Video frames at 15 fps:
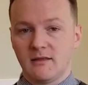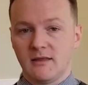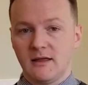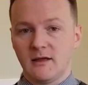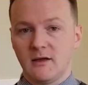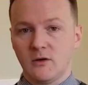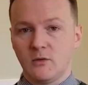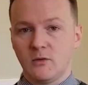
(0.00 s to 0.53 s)

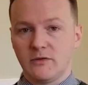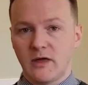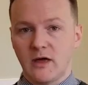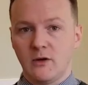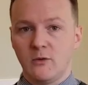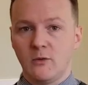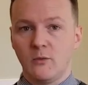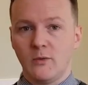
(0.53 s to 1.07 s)
think
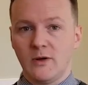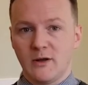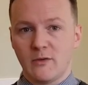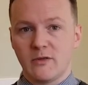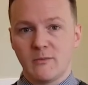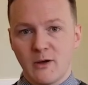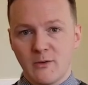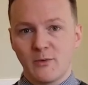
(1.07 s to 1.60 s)
although at
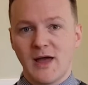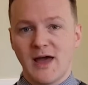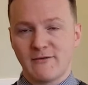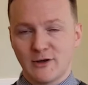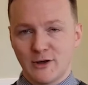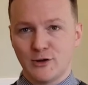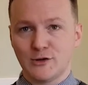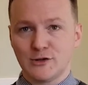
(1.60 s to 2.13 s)
the moment we have
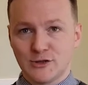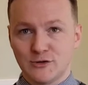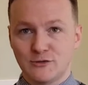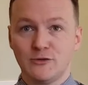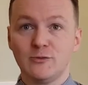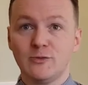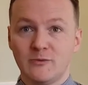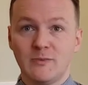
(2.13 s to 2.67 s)
a good
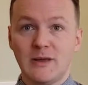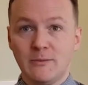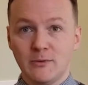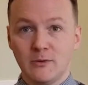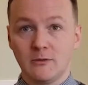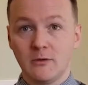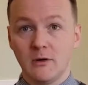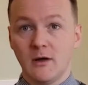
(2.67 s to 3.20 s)
group of
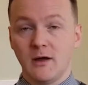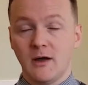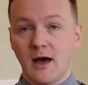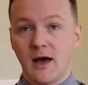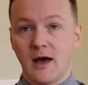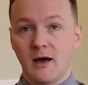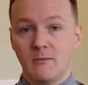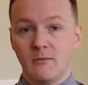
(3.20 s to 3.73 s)
people
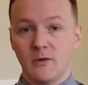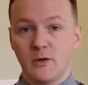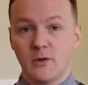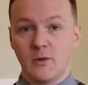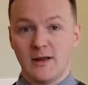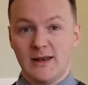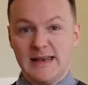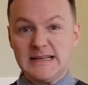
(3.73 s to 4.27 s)

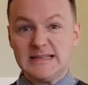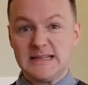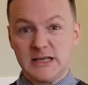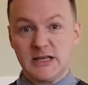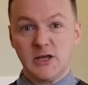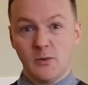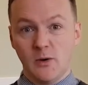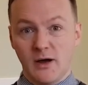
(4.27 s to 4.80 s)
who are leading
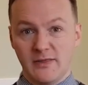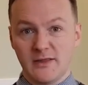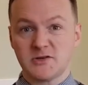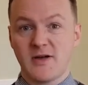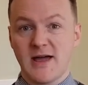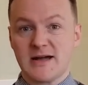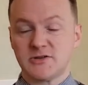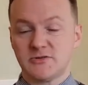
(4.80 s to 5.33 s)
QI in the
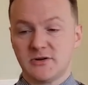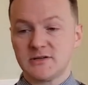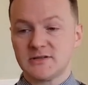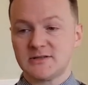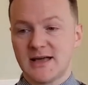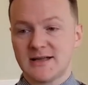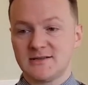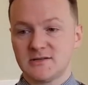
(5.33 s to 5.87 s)

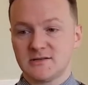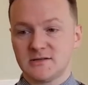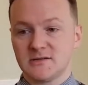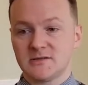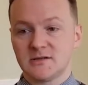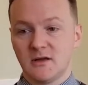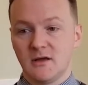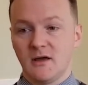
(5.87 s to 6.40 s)
directorate, that
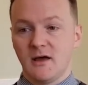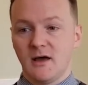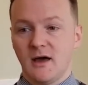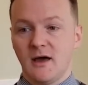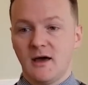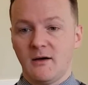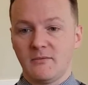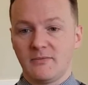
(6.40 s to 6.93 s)
doesn't
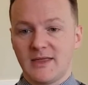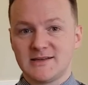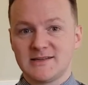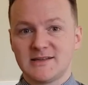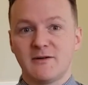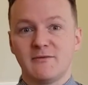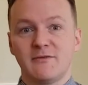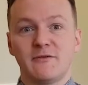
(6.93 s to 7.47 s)

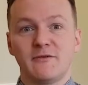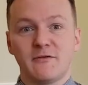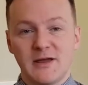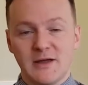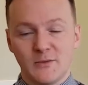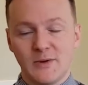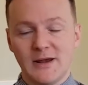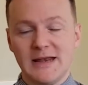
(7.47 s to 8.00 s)
come for
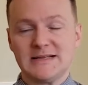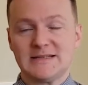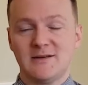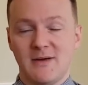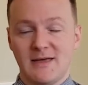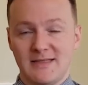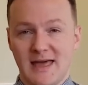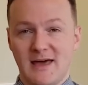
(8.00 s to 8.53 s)
free, and we need to
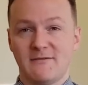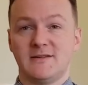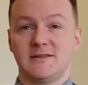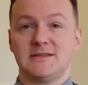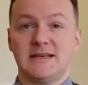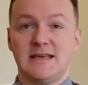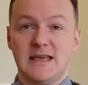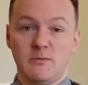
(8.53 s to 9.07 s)
make the effort
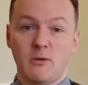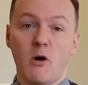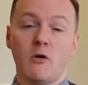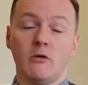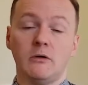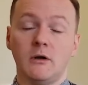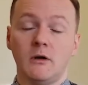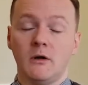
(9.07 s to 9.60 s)
to keep
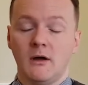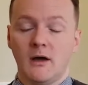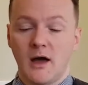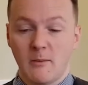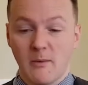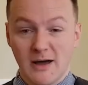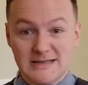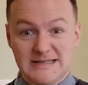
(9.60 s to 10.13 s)
on
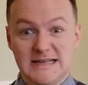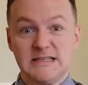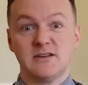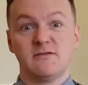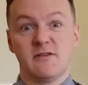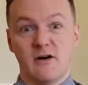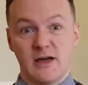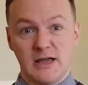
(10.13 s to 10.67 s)

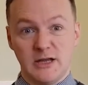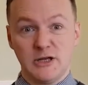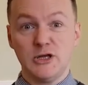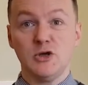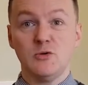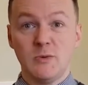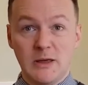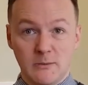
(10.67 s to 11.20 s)
identifying
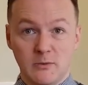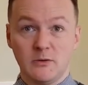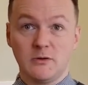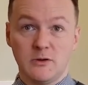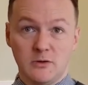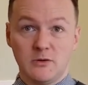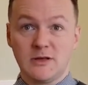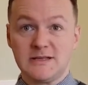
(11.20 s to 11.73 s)
new
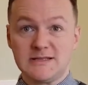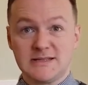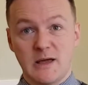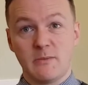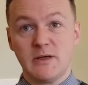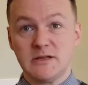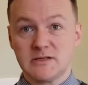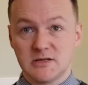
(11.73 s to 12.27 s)
people who can
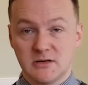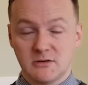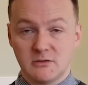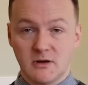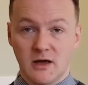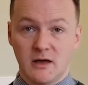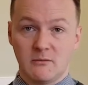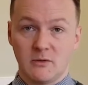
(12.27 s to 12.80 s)
step into
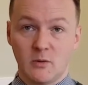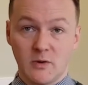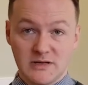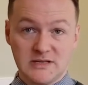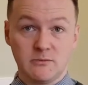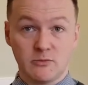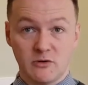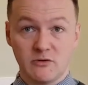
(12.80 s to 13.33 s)

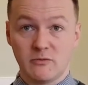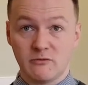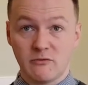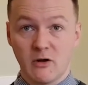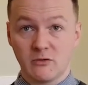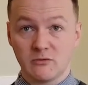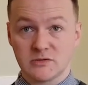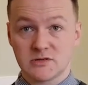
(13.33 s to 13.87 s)
quality improvement
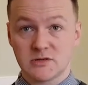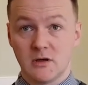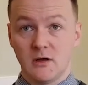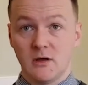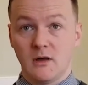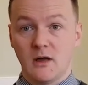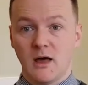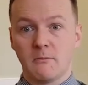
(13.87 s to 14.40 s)
roles,
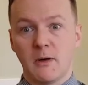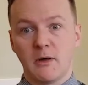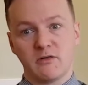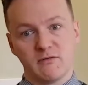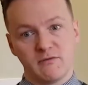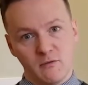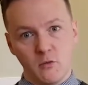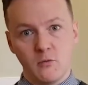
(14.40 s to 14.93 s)

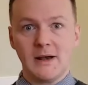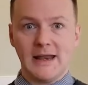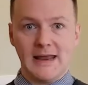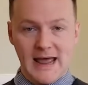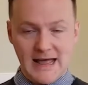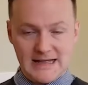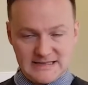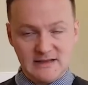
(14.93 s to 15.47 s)
both
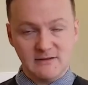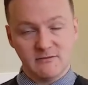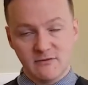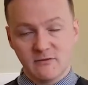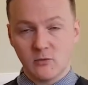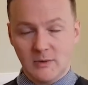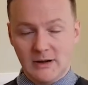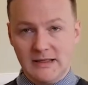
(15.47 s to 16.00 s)
formally and
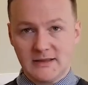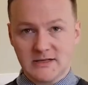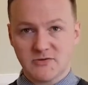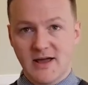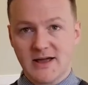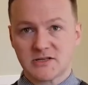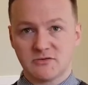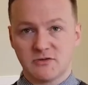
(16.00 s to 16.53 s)
informally in the
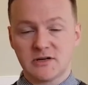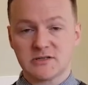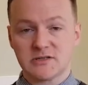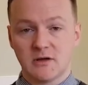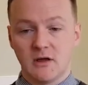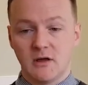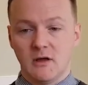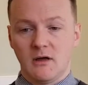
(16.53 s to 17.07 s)
directorate.
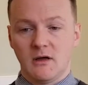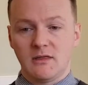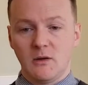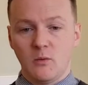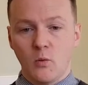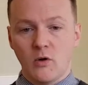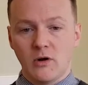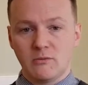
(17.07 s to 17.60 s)
I
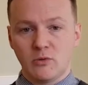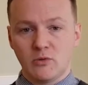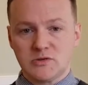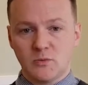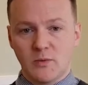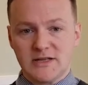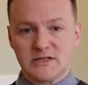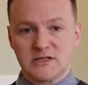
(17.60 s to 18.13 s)
think one
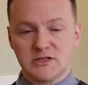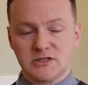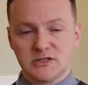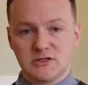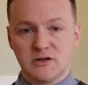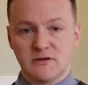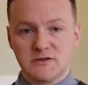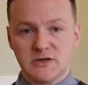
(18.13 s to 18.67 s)
important way
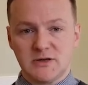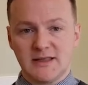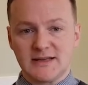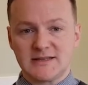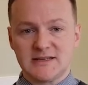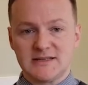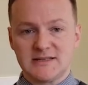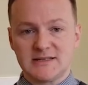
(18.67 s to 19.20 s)
of doing
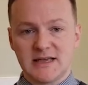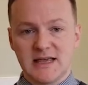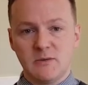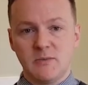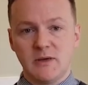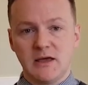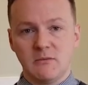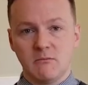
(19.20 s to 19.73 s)
that is
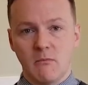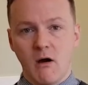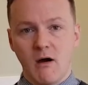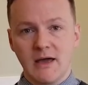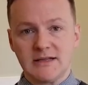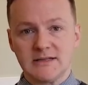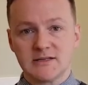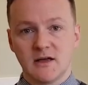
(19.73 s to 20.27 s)
keeping in
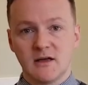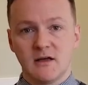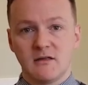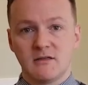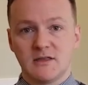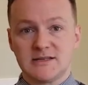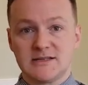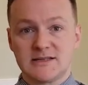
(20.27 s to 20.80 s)
mind
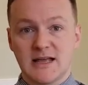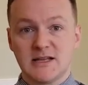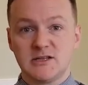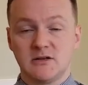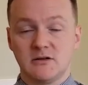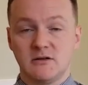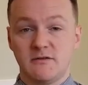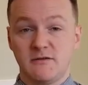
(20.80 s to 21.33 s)
the
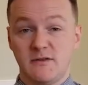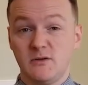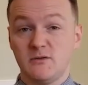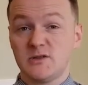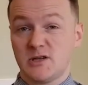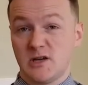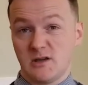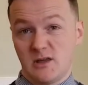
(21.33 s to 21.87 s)
schedule of future